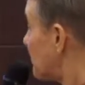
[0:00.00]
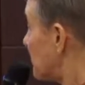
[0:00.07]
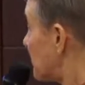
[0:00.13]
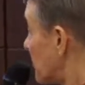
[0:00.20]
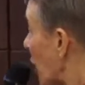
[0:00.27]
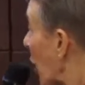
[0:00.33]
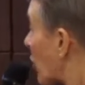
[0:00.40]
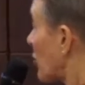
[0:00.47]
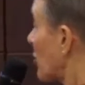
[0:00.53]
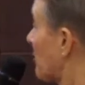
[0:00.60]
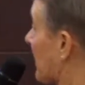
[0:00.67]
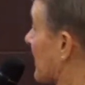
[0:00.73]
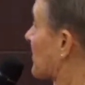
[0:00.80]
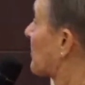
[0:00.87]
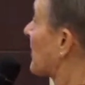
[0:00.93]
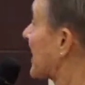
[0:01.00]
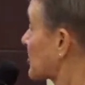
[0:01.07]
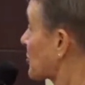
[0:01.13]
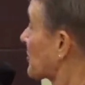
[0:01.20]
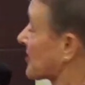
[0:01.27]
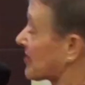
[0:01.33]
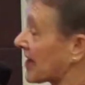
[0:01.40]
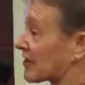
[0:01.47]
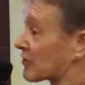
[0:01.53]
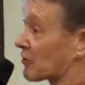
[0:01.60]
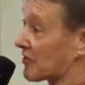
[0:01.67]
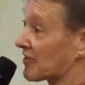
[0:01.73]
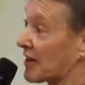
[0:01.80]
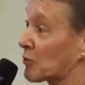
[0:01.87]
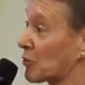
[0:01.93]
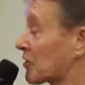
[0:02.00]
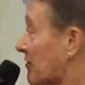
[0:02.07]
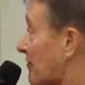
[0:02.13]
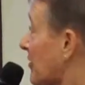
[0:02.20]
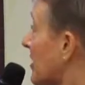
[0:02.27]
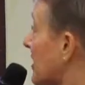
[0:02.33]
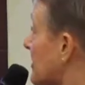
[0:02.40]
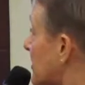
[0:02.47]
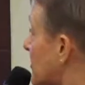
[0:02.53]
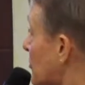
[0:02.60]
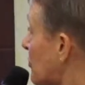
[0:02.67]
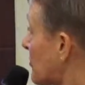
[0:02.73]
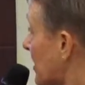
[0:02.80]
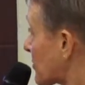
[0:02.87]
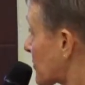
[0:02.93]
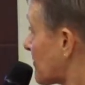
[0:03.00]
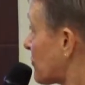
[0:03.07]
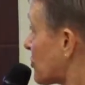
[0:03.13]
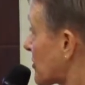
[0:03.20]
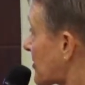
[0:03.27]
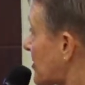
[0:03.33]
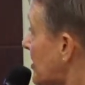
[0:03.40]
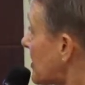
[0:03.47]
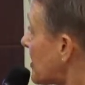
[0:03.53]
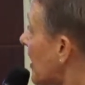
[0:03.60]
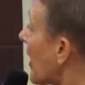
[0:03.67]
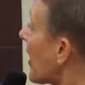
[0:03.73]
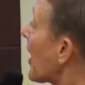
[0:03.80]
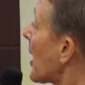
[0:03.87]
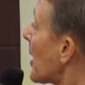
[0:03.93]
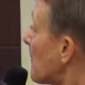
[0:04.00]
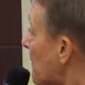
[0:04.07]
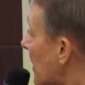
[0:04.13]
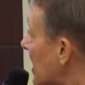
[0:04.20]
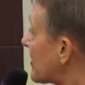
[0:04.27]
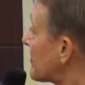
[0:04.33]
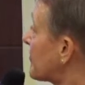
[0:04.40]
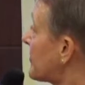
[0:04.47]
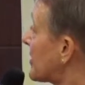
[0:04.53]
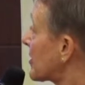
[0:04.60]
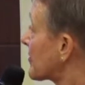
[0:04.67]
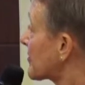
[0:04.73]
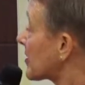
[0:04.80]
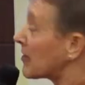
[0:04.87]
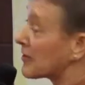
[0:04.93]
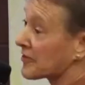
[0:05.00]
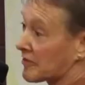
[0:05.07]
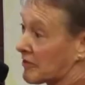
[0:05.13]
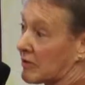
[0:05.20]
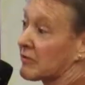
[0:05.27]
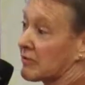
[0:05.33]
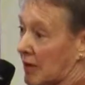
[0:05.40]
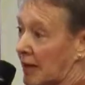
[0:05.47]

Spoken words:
local best practice standards that were defined in 2014, but there's also, I